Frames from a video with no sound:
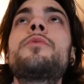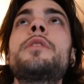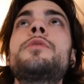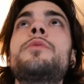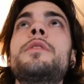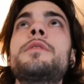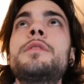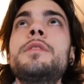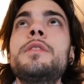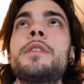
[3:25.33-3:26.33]
As you can
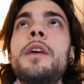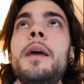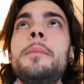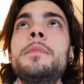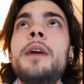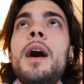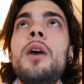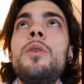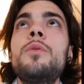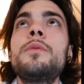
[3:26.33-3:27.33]
see, it came
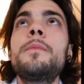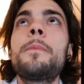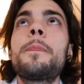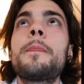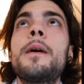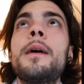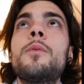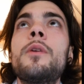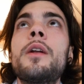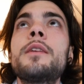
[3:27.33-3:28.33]
down,
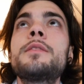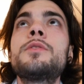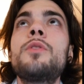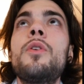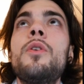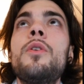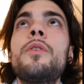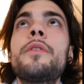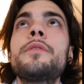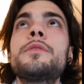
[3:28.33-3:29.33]
and when I
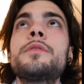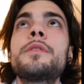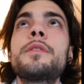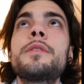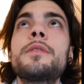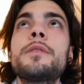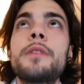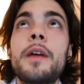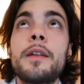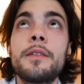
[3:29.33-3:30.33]
saw this
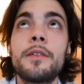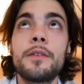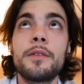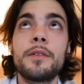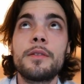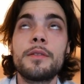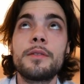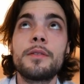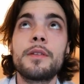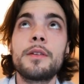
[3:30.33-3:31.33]
that
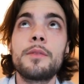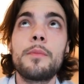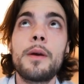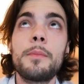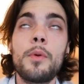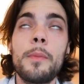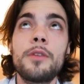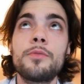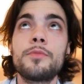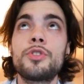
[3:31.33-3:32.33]
the
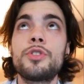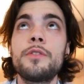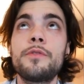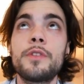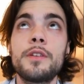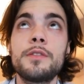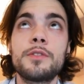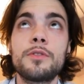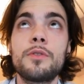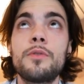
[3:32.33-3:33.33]
momentum was shifting,
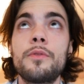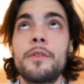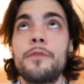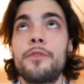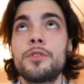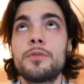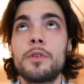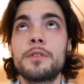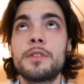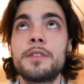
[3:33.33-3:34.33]
so first
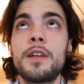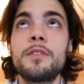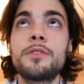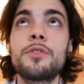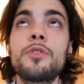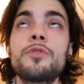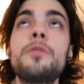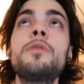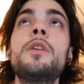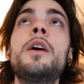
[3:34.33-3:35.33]
was the sellers in
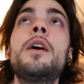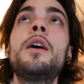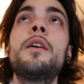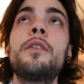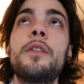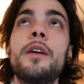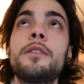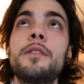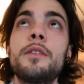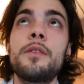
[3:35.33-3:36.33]
control,
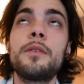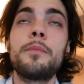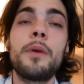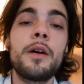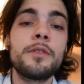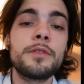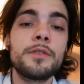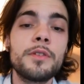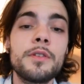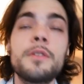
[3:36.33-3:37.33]
then the
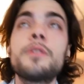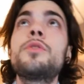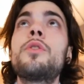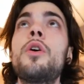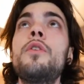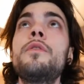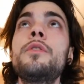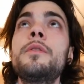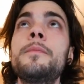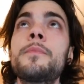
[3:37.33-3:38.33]
buyers took over,